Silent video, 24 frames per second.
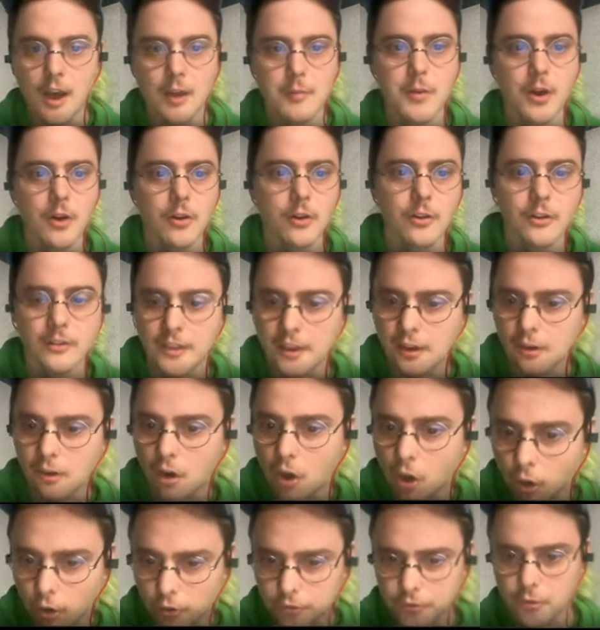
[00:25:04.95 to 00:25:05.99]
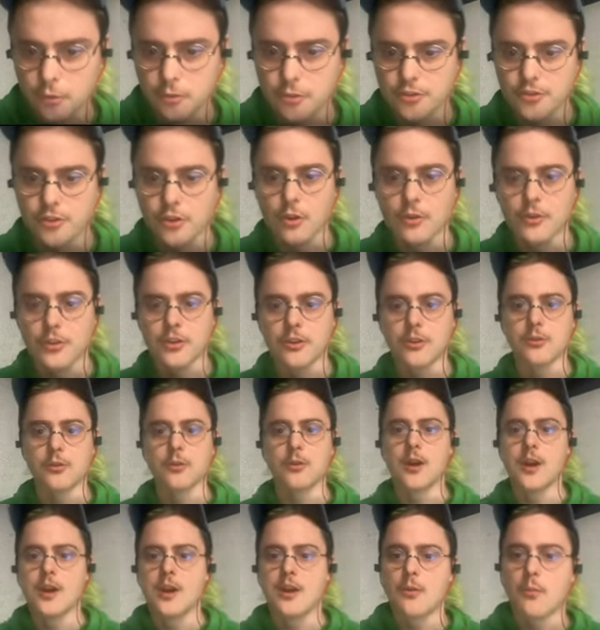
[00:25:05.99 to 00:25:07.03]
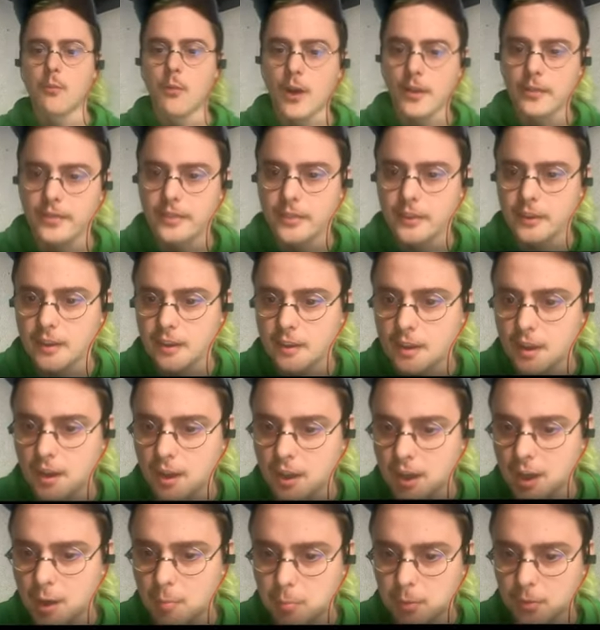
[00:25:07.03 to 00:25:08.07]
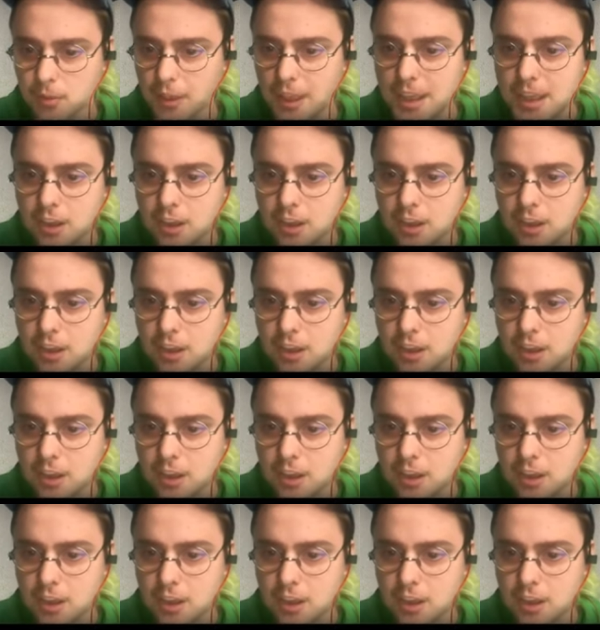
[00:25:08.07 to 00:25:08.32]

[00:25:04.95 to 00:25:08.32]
on Modal, and then I'll also show you what the uh,